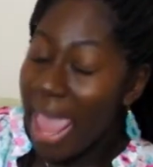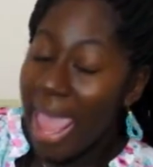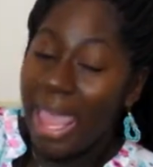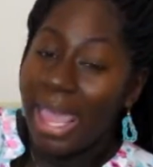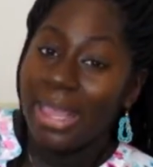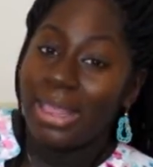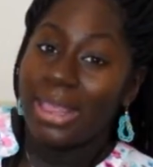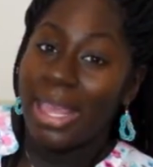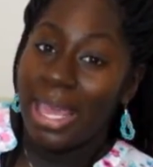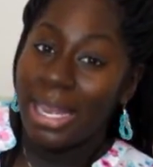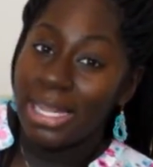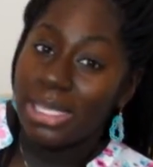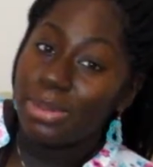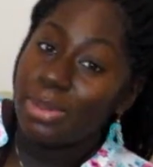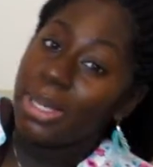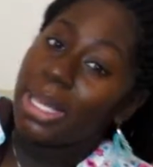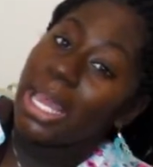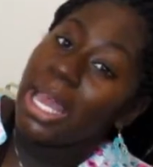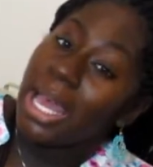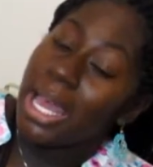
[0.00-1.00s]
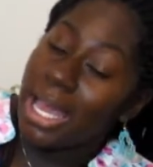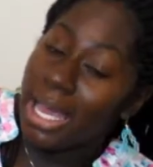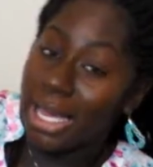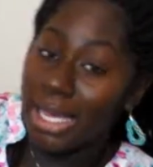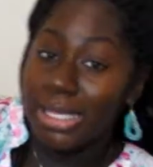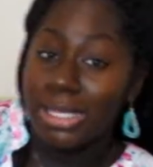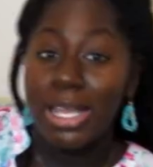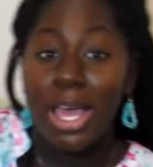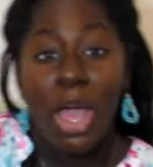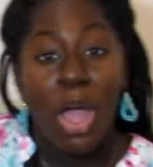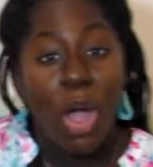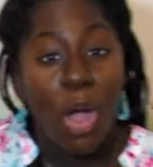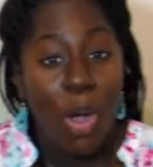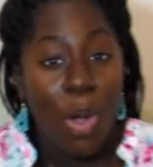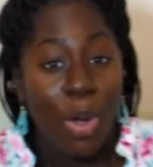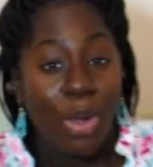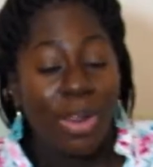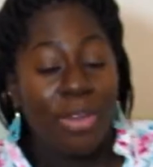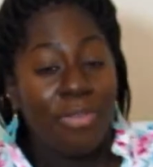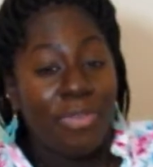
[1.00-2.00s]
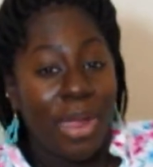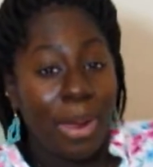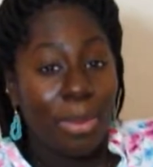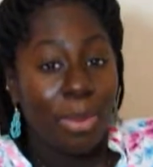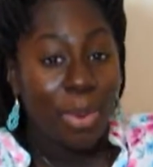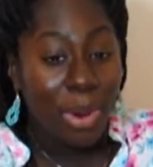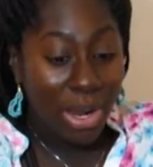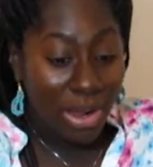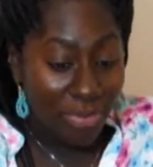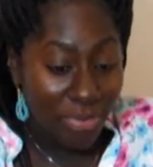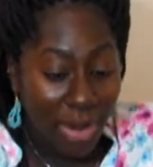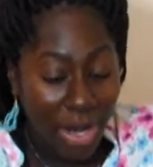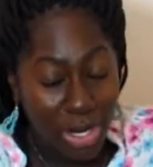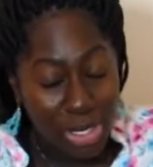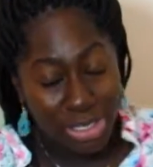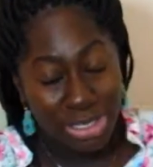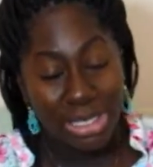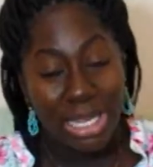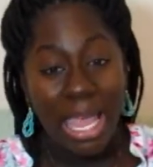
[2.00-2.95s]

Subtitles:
and that is because on February 1st,